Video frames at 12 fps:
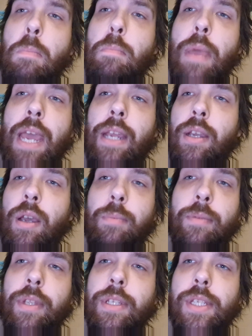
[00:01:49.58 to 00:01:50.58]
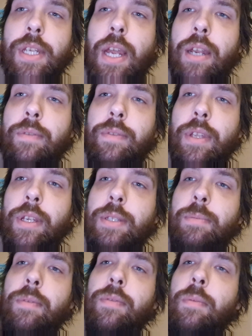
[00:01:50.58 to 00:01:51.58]
back up this side of
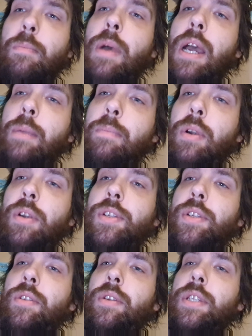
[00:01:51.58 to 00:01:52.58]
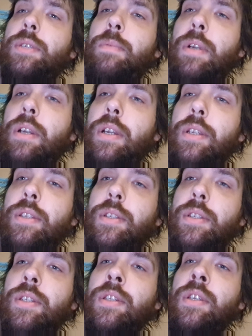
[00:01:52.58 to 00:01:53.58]
things, but from my personal
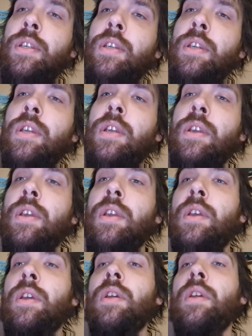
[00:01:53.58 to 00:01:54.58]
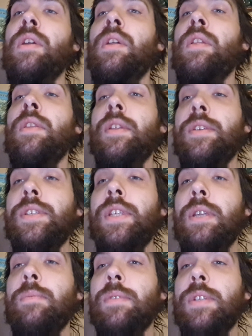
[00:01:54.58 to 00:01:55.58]
experience, there
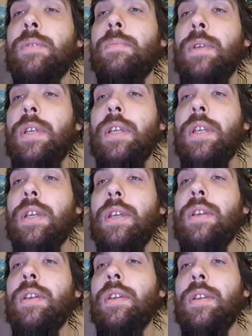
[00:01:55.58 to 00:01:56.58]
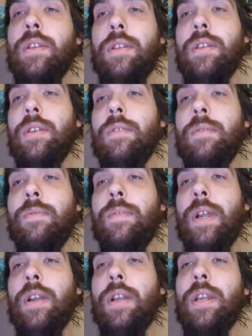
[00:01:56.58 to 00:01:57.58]
seems to be a
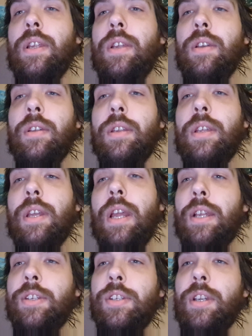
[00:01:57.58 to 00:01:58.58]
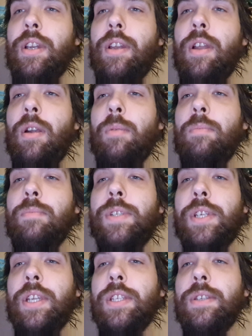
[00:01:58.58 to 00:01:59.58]
very good connection in our
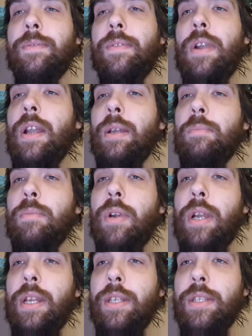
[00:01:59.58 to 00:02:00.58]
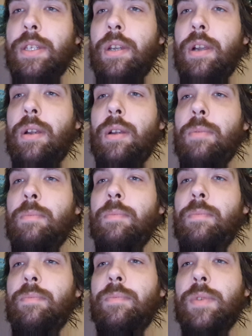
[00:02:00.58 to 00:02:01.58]
schizophrenic brains and our
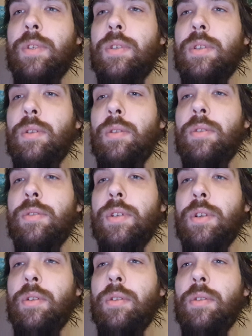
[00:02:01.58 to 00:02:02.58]
delusional